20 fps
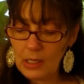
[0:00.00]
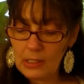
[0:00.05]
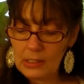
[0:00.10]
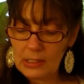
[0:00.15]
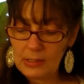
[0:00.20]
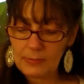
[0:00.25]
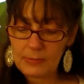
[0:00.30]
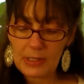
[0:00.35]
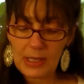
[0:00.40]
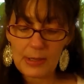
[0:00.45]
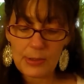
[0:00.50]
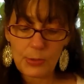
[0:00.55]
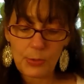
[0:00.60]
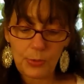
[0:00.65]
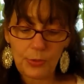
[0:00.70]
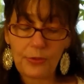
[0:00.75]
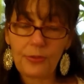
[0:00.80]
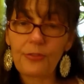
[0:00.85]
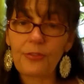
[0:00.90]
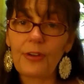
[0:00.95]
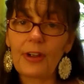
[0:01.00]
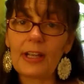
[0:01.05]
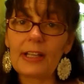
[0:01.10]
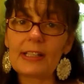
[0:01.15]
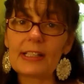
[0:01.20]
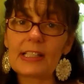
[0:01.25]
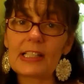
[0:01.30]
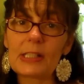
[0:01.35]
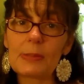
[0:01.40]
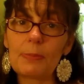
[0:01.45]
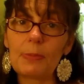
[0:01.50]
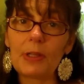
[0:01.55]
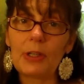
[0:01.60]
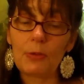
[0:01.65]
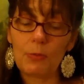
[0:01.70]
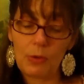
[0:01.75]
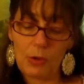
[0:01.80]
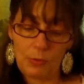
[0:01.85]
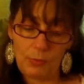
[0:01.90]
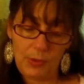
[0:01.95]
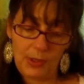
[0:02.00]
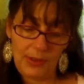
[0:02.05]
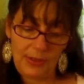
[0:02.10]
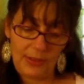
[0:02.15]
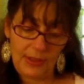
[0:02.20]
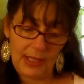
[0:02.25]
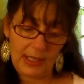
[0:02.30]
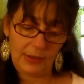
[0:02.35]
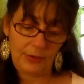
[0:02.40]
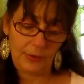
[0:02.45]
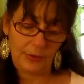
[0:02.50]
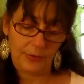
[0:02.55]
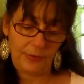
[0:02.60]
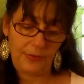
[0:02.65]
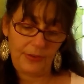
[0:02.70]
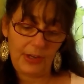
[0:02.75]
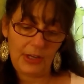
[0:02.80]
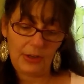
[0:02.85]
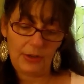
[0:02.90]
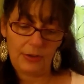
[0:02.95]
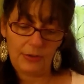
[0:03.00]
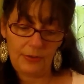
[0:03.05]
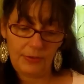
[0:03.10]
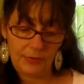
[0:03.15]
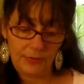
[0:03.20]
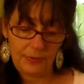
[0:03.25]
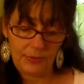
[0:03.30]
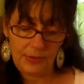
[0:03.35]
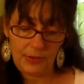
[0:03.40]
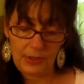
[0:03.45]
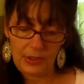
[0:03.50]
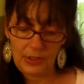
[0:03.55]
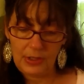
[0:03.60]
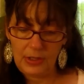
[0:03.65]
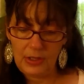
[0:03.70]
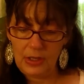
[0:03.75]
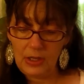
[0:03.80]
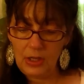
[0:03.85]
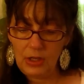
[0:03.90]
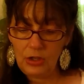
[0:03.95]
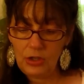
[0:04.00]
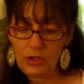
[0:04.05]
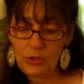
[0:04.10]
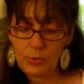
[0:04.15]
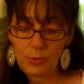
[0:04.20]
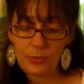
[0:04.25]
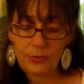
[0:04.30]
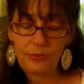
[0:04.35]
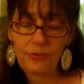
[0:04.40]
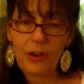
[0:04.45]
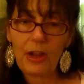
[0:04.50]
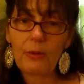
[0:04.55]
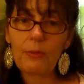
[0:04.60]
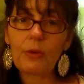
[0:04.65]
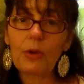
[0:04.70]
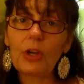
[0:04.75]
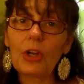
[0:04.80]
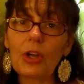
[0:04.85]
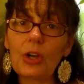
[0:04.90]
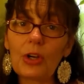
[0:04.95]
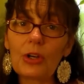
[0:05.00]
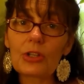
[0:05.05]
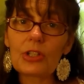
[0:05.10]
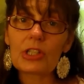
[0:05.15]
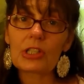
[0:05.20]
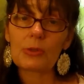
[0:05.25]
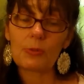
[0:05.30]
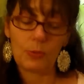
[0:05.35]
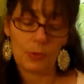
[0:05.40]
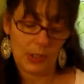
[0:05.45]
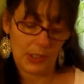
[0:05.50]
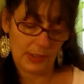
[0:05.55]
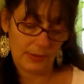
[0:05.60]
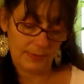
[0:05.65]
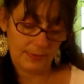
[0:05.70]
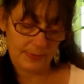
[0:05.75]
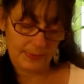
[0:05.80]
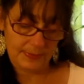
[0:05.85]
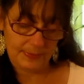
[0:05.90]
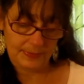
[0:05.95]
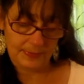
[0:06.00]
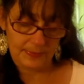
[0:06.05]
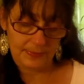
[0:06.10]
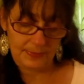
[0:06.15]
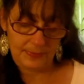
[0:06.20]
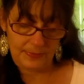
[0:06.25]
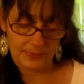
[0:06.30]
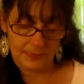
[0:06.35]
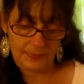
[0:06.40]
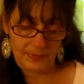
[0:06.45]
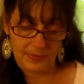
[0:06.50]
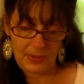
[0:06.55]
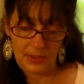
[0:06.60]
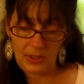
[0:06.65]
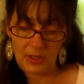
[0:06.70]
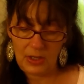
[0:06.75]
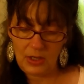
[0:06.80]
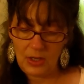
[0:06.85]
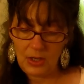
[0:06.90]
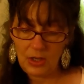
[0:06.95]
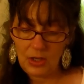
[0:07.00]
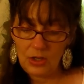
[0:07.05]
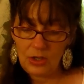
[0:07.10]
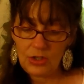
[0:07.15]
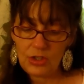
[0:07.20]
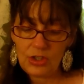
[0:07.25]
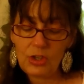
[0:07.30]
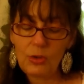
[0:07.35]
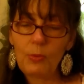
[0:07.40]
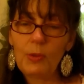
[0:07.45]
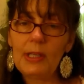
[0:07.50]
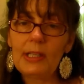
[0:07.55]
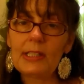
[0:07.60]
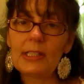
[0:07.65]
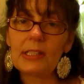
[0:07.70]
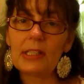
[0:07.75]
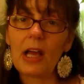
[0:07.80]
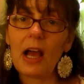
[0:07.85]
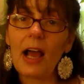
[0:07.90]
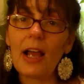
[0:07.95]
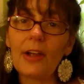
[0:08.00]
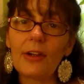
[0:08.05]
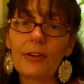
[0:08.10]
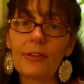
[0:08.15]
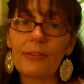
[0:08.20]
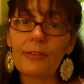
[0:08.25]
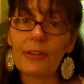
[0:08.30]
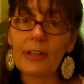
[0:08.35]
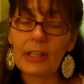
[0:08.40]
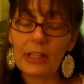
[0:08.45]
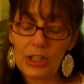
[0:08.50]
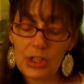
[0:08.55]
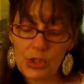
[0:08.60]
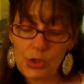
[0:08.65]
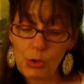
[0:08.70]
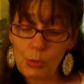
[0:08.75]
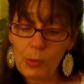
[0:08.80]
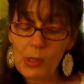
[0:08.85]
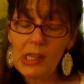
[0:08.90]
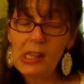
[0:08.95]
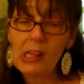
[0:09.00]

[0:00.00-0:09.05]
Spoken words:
Sometimes we're afraid to speak what we think or feel because we're afraid we're going to hurt someone. So we deny our feelings or we